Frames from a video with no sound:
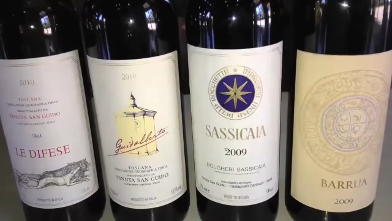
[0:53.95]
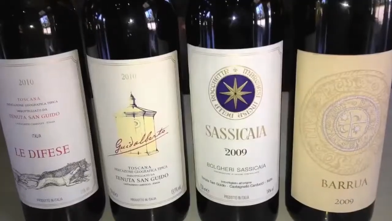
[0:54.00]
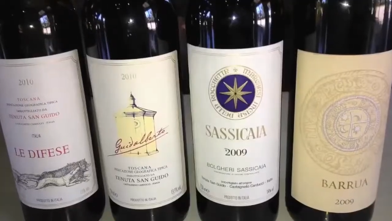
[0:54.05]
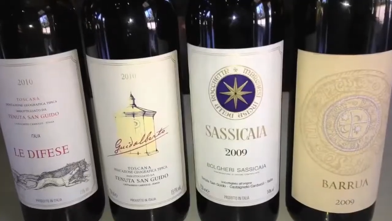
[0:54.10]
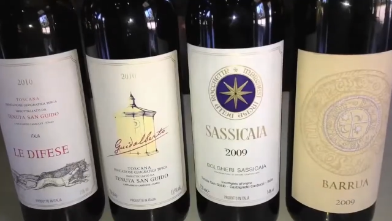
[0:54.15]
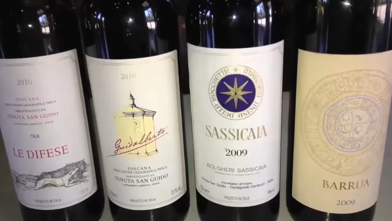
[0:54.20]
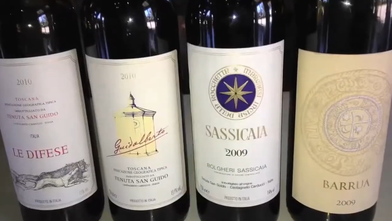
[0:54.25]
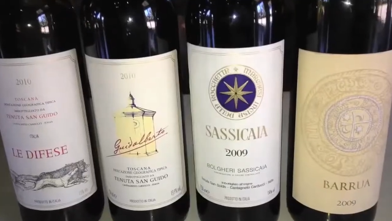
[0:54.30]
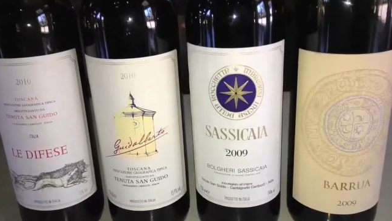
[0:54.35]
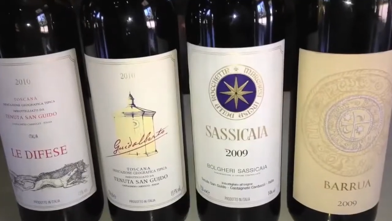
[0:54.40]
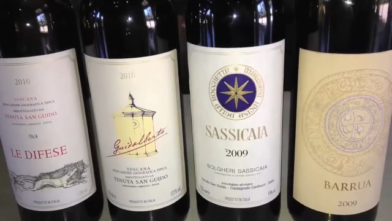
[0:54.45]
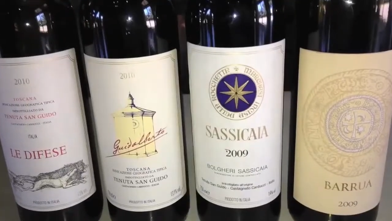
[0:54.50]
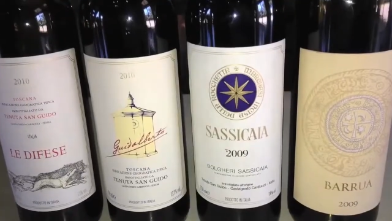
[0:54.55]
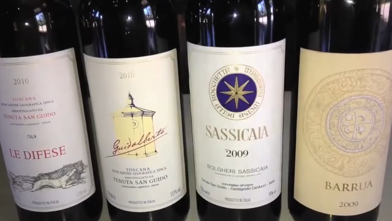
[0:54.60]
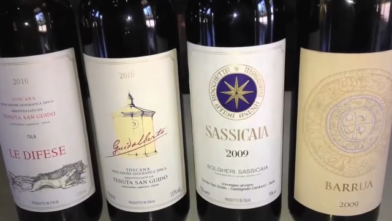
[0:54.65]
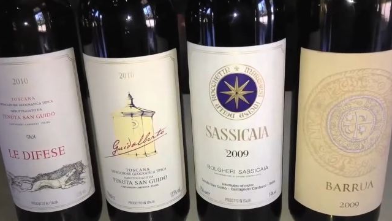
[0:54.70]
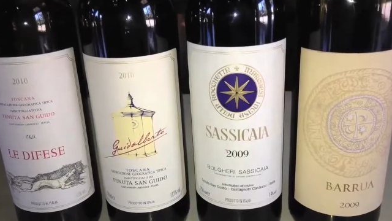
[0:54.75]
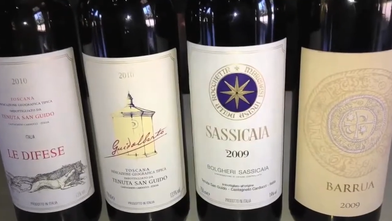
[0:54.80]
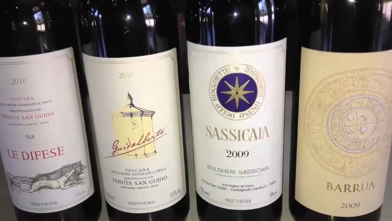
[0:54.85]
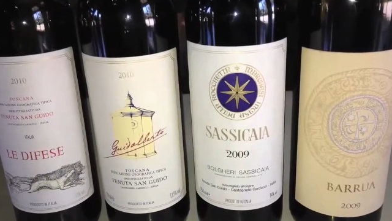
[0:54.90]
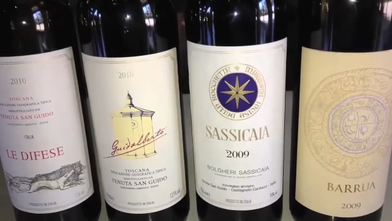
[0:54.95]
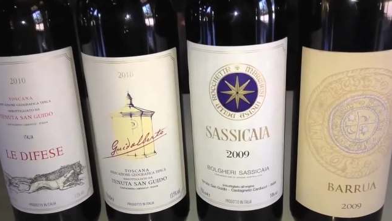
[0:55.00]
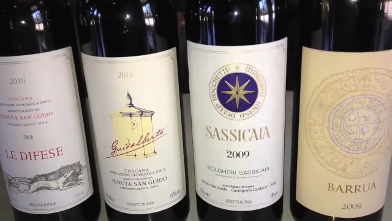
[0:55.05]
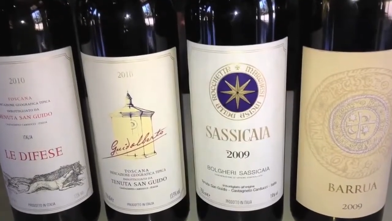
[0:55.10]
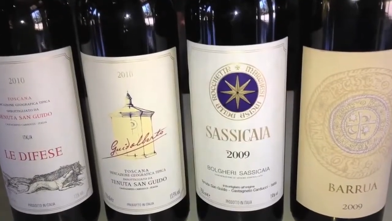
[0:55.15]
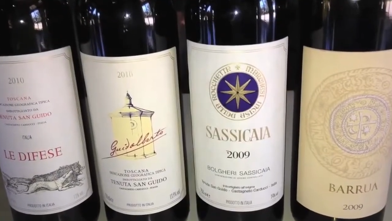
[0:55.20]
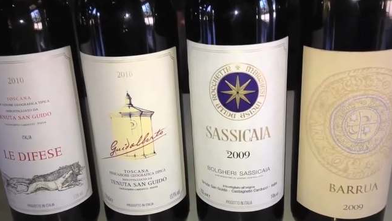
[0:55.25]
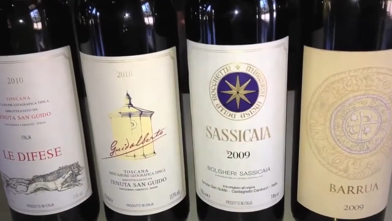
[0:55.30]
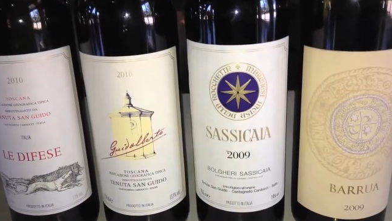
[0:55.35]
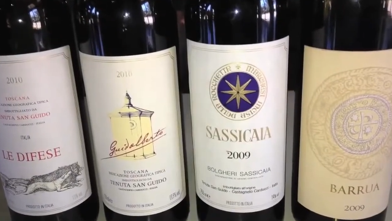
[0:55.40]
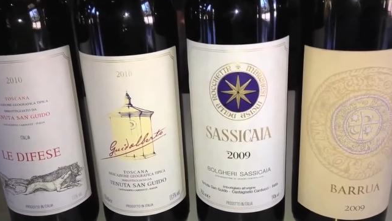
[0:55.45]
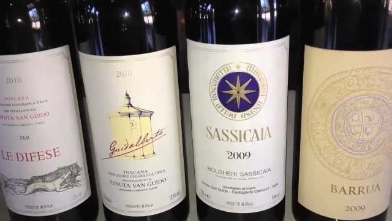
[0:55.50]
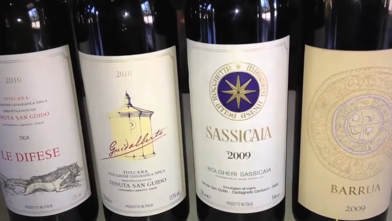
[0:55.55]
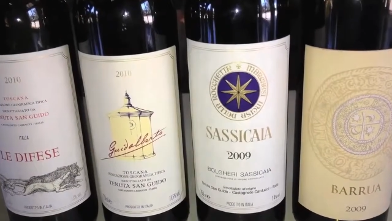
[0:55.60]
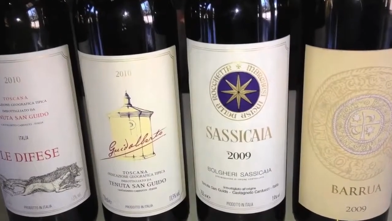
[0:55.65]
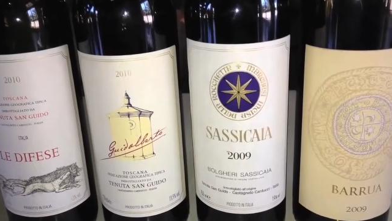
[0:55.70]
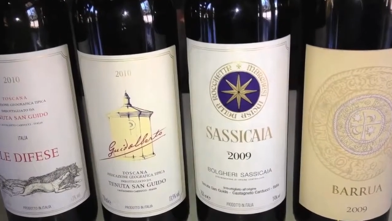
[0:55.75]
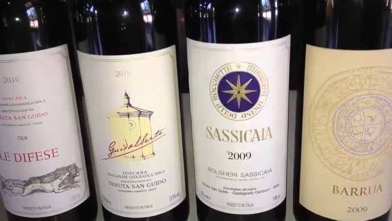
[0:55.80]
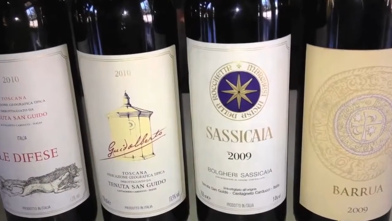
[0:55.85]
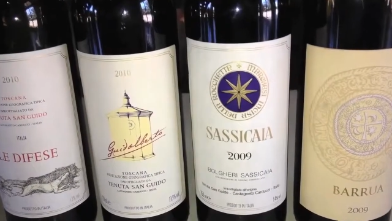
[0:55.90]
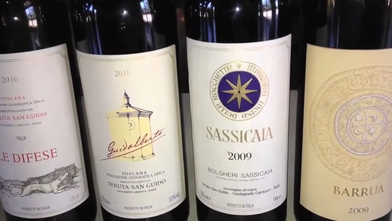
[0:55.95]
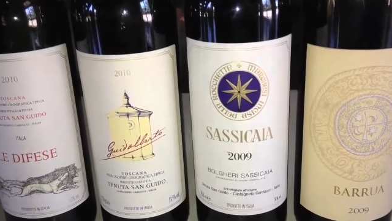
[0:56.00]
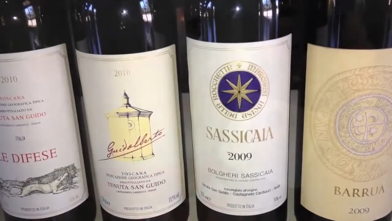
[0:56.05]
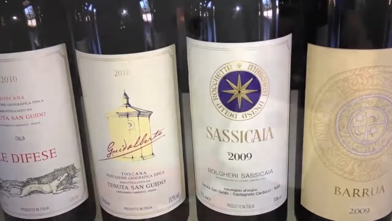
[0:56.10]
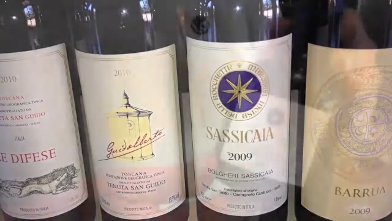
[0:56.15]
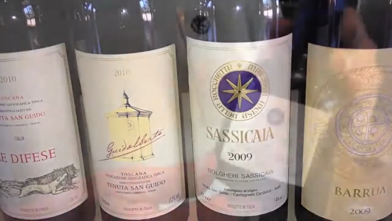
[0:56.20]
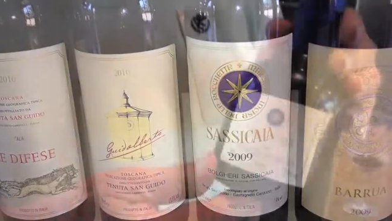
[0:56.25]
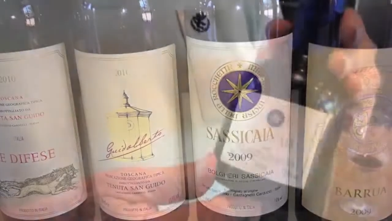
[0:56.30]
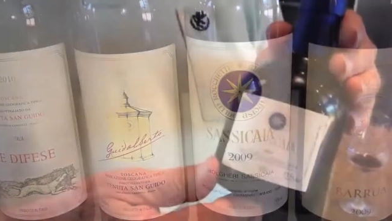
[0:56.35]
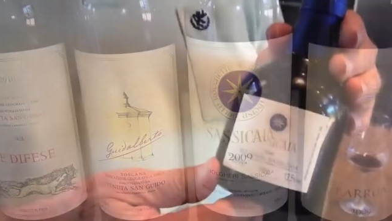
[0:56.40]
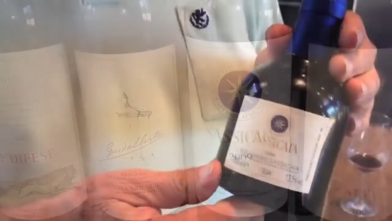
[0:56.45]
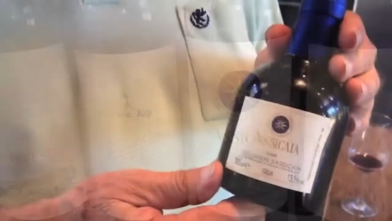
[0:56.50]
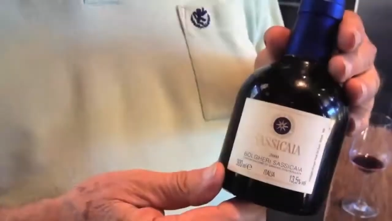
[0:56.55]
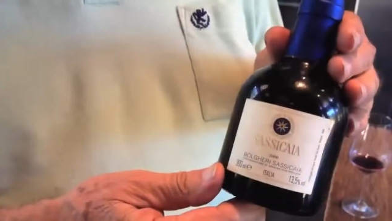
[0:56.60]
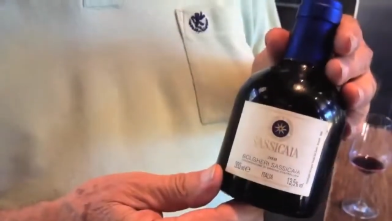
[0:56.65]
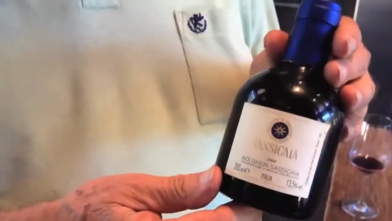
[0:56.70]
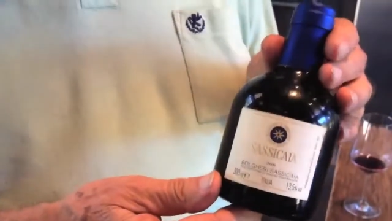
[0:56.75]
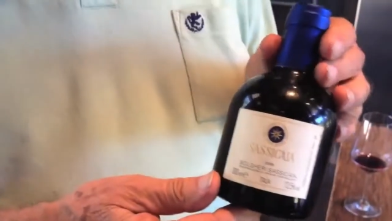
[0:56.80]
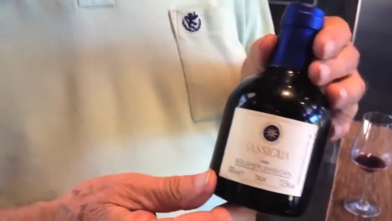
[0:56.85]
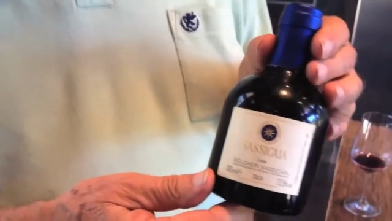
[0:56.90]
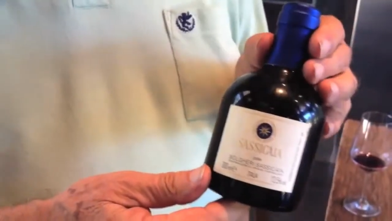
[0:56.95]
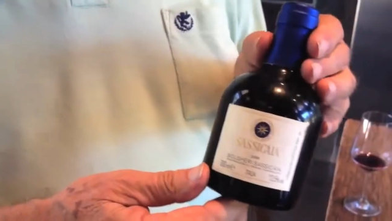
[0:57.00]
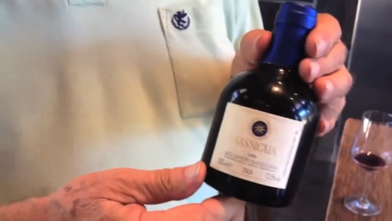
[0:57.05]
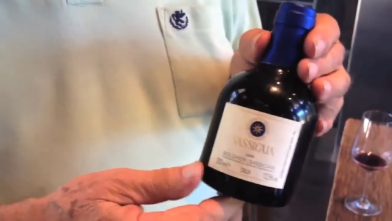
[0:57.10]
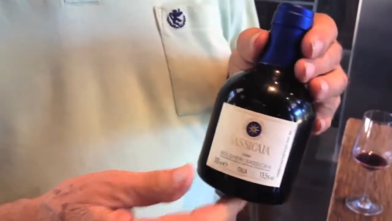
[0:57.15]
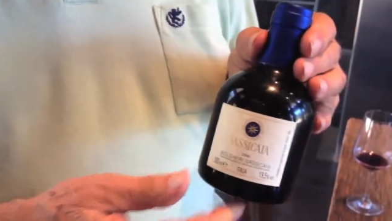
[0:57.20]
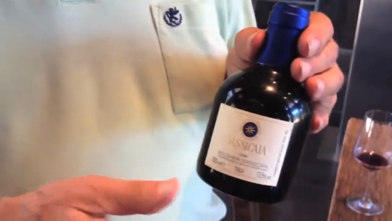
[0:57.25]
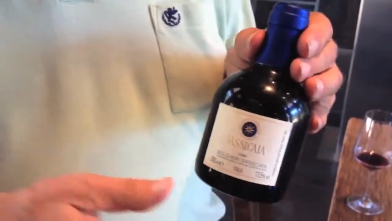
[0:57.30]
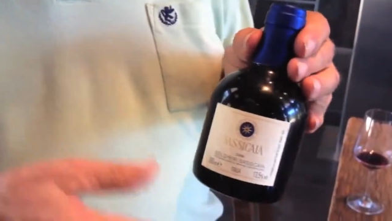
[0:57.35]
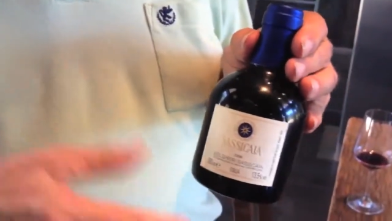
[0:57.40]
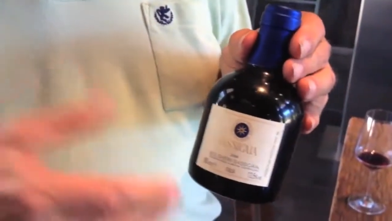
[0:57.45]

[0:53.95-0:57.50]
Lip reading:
[unreadable: no face in view]